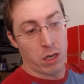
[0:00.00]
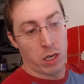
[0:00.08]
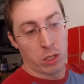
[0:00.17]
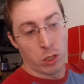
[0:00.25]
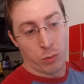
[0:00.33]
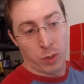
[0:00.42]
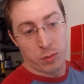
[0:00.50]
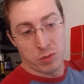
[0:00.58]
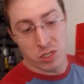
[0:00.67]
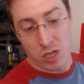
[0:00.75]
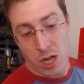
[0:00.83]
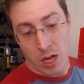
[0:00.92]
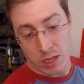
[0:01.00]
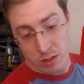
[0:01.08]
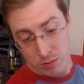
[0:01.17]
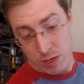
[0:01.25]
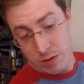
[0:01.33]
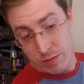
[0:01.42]
aluminum stock
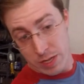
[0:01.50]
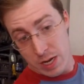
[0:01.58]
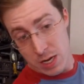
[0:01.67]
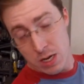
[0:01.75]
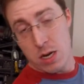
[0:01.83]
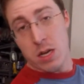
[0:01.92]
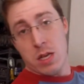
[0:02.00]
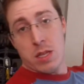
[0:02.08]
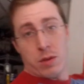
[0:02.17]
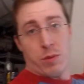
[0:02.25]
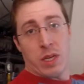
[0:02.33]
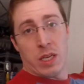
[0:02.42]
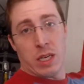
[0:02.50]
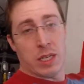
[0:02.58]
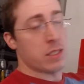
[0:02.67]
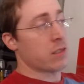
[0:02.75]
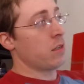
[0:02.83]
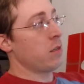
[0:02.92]
right over there that we can
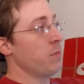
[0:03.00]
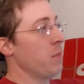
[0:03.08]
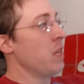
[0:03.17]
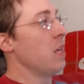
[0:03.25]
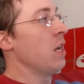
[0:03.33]
cut some,